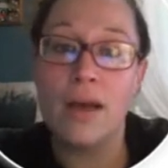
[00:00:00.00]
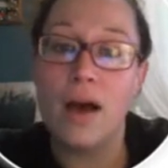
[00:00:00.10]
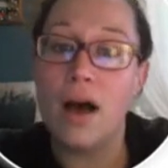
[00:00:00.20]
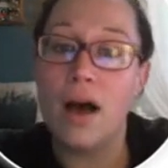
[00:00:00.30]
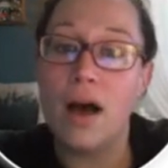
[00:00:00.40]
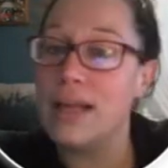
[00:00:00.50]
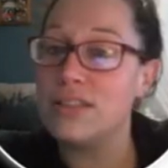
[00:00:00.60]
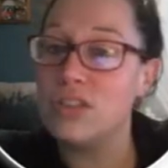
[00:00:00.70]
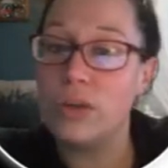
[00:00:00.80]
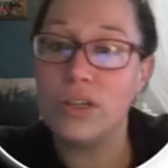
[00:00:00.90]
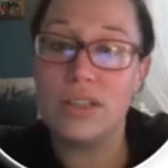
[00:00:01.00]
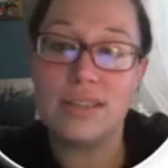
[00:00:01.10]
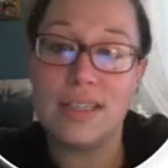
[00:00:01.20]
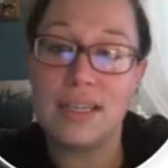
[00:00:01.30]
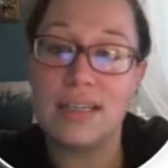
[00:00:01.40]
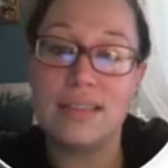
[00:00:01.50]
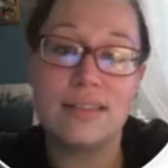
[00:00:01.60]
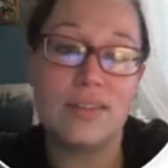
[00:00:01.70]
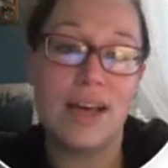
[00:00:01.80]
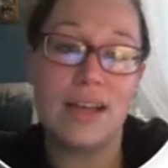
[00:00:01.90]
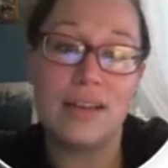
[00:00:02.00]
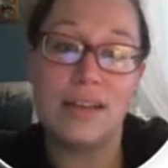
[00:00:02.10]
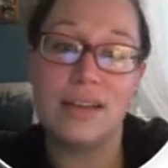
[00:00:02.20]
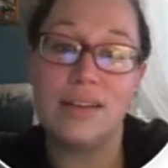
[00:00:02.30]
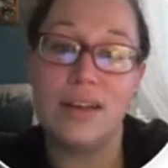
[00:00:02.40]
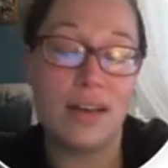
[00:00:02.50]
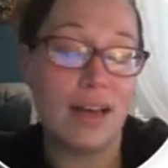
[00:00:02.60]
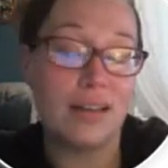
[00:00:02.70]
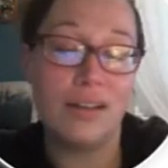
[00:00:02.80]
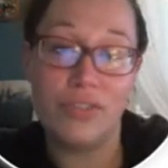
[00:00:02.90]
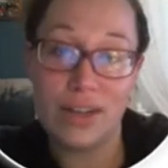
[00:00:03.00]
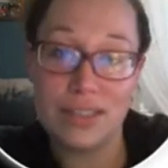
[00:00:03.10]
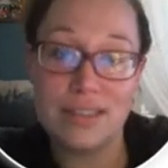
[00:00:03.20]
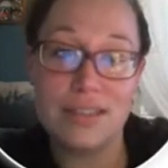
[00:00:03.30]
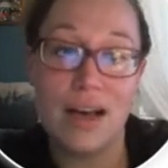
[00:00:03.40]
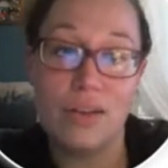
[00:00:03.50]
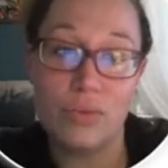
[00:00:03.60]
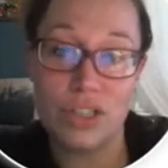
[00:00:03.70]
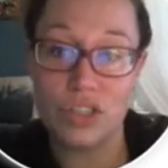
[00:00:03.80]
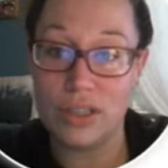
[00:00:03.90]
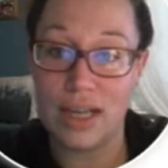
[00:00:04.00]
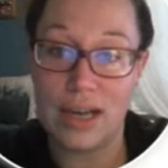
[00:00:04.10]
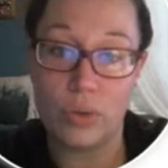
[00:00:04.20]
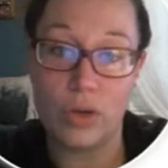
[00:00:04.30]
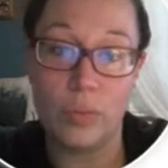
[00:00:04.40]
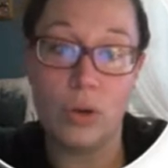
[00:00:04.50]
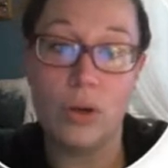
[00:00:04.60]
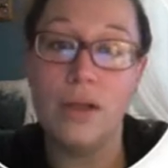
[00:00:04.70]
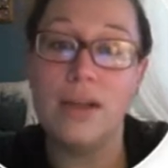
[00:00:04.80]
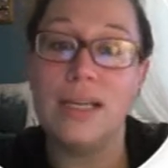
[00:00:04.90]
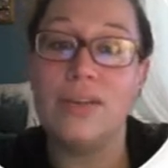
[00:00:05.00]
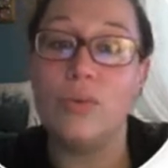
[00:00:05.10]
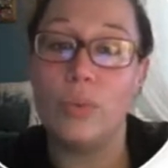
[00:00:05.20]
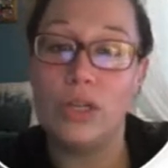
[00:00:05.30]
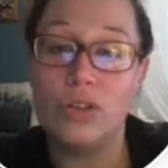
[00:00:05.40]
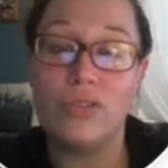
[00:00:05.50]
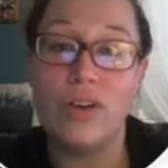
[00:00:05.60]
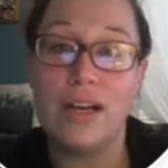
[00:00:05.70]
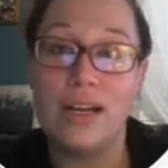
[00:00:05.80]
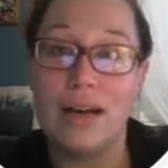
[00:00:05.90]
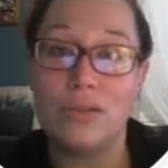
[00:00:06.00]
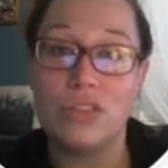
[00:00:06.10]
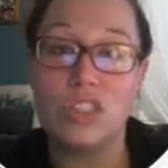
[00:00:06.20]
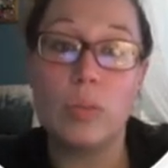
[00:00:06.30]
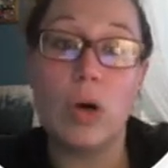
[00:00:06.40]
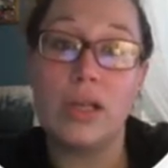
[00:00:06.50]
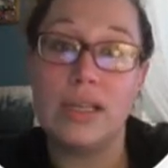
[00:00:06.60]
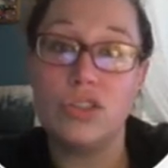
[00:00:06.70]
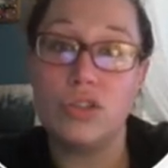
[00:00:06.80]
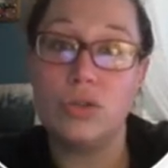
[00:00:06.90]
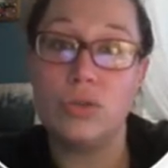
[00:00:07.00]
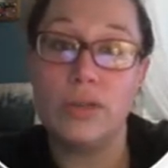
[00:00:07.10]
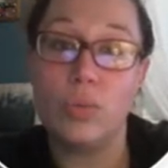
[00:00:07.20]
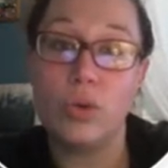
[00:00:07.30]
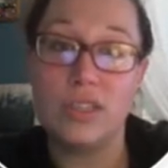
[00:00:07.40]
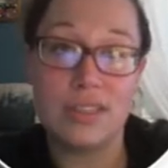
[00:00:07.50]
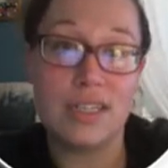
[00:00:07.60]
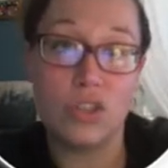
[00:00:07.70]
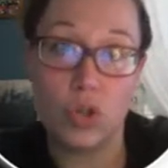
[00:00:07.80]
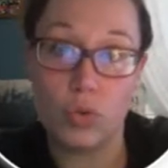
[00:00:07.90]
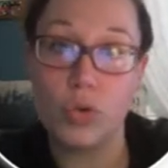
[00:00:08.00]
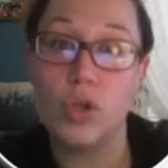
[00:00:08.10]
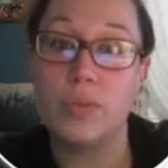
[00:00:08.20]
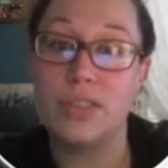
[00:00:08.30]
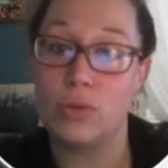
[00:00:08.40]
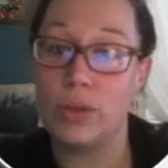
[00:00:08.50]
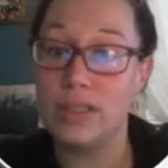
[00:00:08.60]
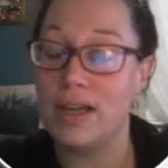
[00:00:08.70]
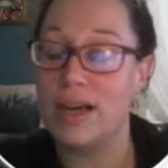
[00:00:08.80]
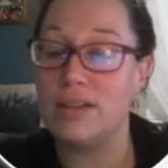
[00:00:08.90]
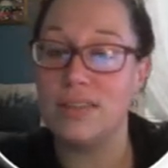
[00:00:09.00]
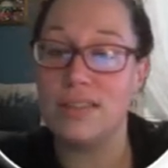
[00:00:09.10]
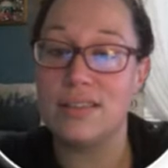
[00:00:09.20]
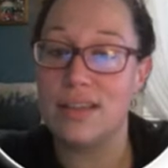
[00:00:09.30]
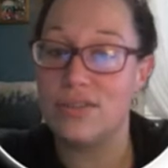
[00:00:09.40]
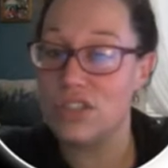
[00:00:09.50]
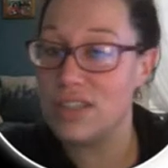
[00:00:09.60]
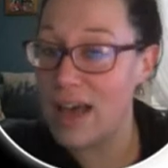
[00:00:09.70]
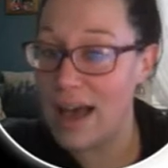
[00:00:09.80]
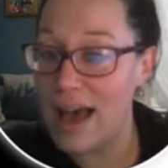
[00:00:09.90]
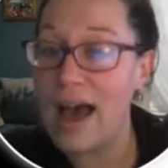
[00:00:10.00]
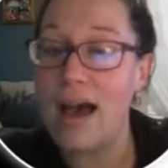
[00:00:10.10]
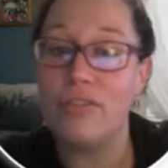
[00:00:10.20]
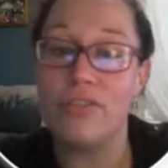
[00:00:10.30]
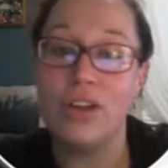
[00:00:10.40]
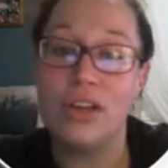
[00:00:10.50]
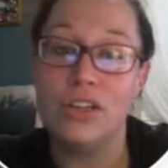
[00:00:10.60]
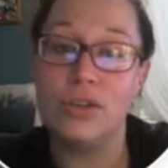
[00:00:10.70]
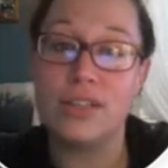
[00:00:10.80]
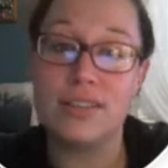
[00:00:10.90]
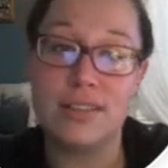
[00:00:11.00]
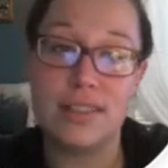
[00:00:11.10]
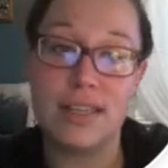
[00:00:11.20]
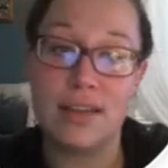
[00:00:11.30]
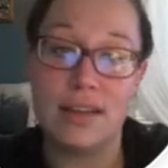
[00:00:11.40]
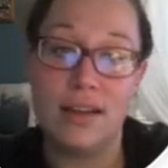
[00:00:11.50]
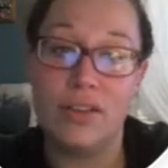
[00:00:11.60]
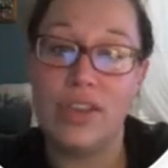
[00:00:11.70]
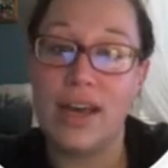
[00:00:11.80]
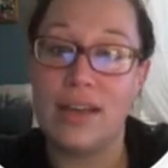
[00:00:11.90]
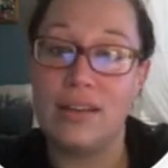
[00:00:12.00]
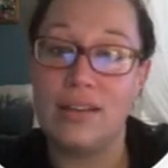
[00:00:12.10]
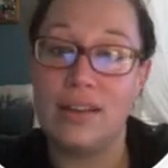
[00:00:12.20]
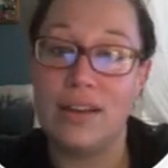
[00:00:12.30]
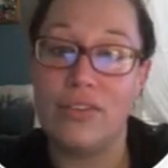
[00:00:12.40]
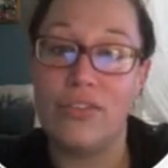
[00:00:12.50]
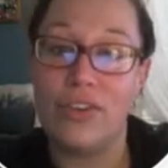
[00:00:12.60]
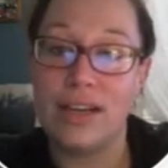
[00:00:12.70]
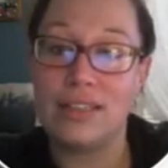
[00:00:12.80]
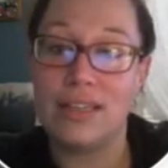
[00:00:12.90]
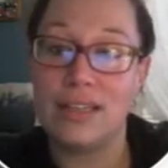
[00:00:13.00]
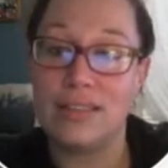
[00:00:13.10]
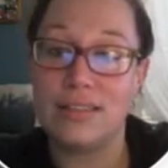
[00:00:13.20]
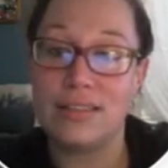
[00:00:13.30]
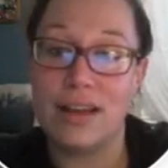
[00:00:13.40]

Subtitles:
And so what you can see is that, again, the effect is not racially equitable. Even when you divide it out small into more distinct groups, quintiles, instead of just half, you can see that the effect is